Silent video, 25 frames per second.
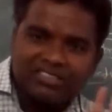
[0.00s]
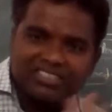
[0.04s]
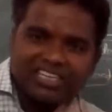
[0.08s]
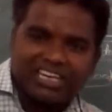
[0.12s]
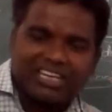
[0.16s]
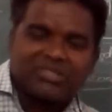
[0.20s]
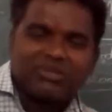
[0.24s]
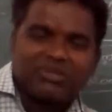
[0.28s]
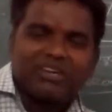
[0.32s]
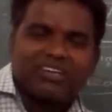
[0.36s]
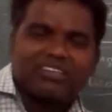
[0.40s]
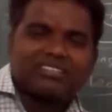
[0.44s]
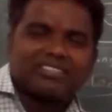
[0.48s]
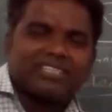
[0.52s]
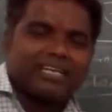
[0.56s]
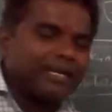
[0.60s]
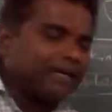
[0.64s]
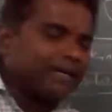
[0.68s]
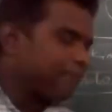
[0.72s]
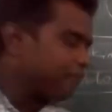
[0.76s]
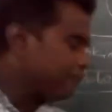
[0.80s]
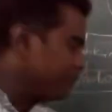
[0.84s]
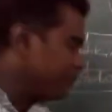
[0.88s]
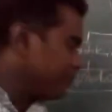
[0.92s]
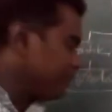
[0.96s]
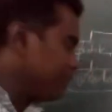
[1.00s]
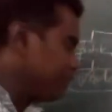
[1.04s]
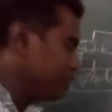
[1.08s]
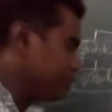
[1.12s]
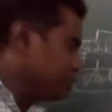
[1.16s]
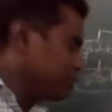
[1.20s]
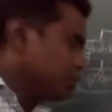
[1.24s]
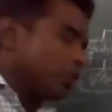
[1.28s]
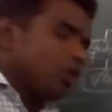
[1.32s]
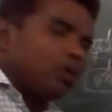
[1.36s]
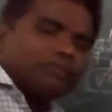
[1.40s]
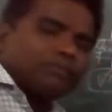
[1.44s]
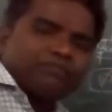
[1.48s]
Try to understand.
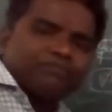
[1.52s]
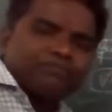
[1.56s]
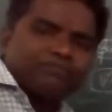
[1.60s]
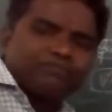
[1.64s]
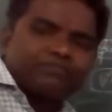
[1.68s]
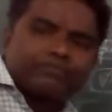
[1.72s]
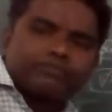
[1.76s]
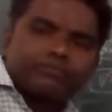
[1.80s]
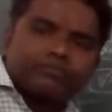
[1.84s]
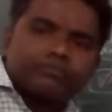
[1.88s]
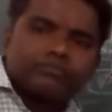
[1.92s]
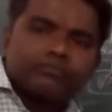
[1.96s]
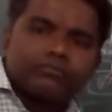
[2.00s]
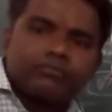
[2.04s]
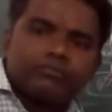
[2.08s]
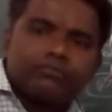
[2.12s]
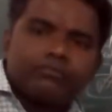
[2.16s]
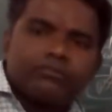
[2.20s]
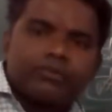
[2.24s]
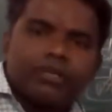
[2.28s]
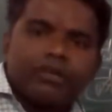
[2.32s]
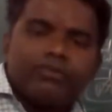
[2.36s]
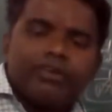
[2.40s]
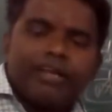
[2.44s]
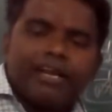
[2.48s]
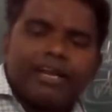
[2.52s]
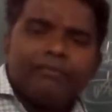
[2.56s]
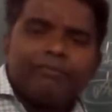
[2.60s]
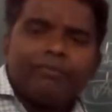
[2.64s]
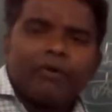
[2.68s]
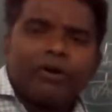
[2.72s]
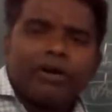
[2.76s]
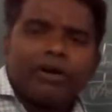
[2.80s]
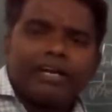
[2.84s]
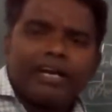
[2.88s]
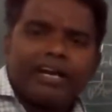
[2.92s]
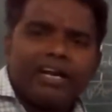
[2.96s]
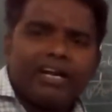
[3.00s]
So very
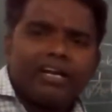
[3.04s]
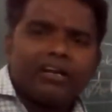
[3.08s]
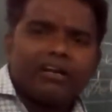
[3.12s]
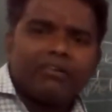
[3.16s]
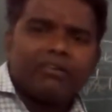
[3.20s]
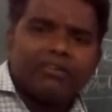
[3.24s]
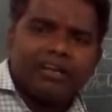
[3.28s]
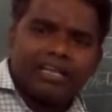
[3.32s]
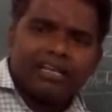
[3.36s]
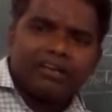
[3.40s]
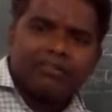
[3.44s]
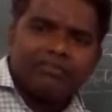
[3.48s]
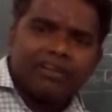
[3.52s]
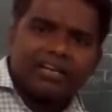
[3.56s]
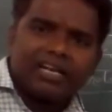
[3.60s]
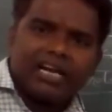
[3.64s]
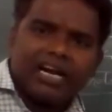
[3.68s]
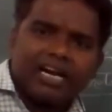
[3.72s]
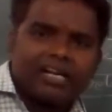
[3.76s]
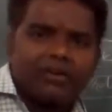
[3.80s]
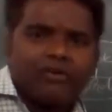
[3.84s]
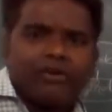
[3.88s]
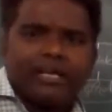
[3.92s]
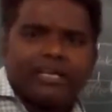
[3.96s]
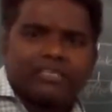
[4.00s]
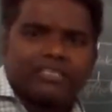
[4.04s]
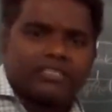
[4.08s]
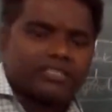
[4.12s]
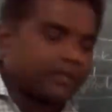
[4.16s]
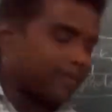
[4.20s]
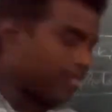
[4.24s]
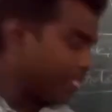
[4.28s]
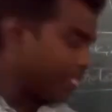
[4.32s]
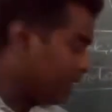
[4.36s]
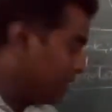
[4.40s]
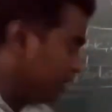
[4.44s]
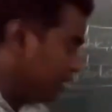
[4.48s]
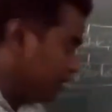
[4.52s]
important. We'll continue next.
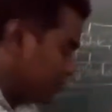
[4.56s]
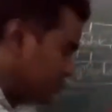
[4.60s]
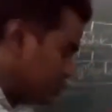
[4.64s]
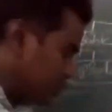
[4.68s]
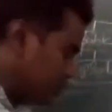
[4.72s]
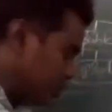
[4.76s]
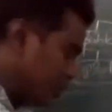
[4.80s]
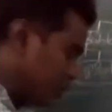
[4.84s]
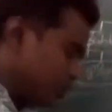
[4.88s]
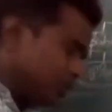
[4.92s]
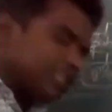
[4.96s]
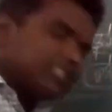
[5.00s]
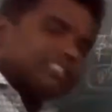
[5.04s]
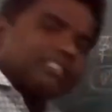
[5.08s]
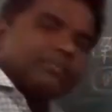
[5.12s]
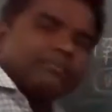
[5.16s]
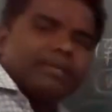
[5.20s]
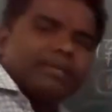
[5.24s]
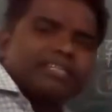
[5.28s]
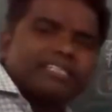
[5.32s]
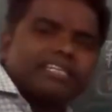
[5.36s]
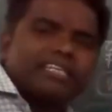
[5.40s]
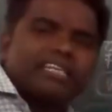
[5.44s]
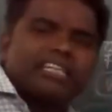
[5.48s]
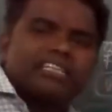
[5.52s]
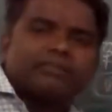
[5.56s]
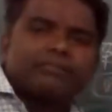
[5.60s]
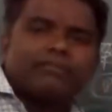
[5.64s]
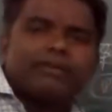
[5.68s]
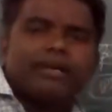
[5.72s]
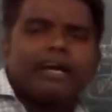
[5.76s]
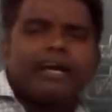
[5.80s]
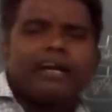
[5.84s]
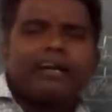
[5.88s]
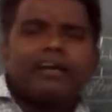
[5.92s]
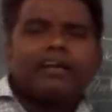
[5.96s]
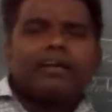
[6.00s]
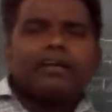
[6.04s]
So the symmetry, nothing
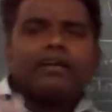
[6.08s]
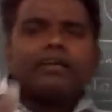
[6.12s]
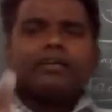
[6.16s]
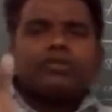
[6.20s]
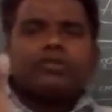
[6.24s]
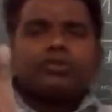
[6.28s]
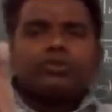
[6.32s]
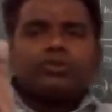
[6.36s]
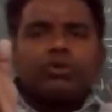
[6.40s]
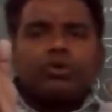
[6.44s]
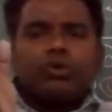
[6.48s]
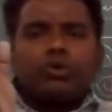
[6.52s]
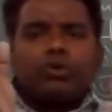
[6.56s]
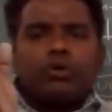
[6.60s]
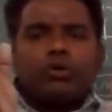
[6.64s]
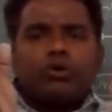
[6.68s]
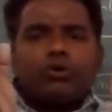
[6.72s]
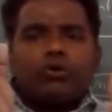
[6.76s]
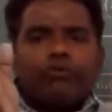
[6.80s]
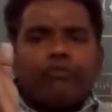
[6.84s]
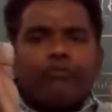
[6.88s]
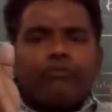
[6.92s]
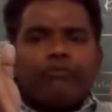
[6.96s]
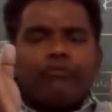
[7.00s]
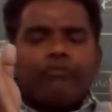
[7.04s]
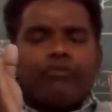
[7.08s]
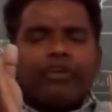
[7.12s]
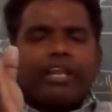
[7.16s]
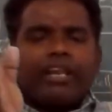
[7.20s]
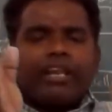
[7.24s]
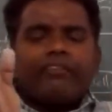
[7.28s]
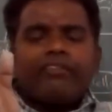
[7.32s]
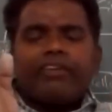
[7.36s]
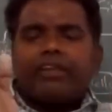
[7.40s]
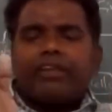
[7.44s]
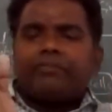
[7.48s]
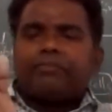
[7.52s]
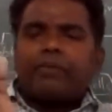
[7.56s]
but. So
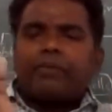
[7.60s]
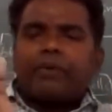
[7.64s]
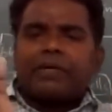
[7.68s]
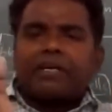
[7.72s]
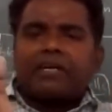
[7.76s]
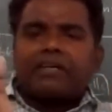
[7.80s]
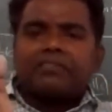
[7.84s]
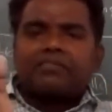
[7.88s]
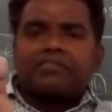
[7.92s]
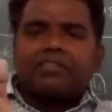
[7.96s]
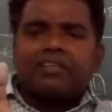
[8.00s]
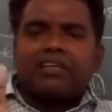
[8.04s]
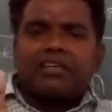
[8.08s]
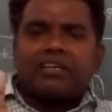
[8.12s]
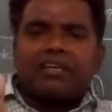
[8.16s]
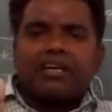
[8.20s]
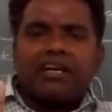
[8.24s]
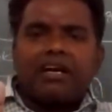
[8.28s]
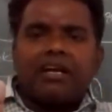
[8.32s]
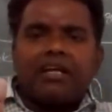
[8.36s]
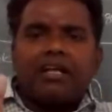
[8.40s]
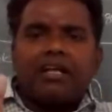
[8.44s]
very important thing.